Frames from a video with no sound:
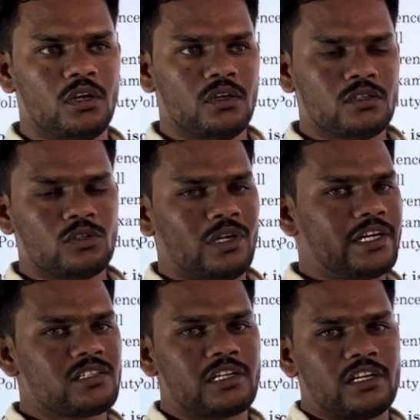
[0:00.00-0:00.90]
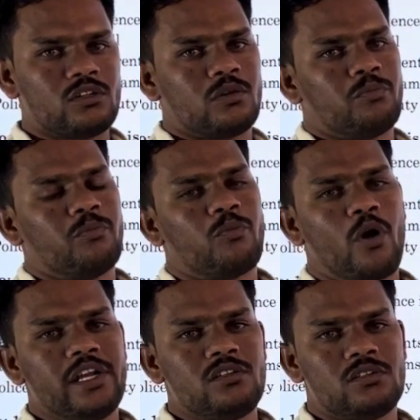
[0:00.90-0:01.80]
So let us get to the
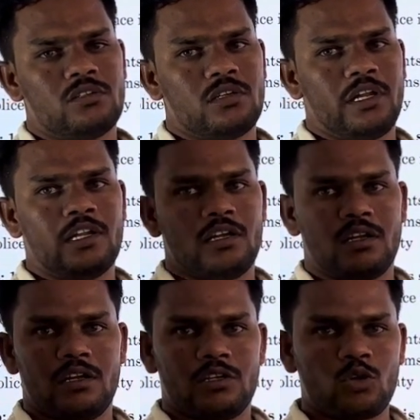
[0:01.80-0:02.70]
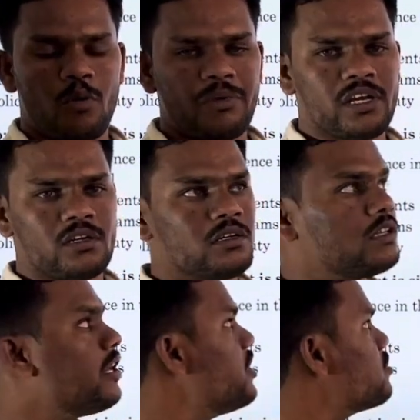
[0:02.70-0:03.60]
point and the topic,
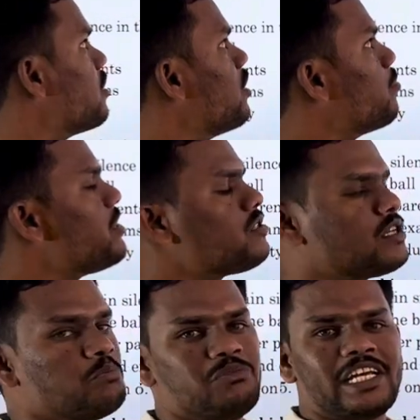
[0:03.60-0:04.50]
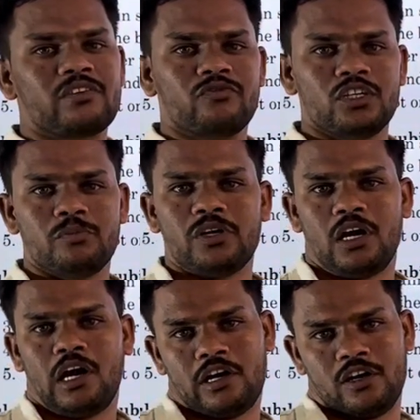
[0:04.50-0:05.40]
that is nothing but subject verb
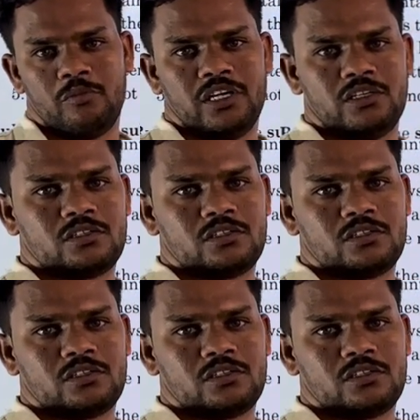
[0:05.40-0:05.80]
agreement.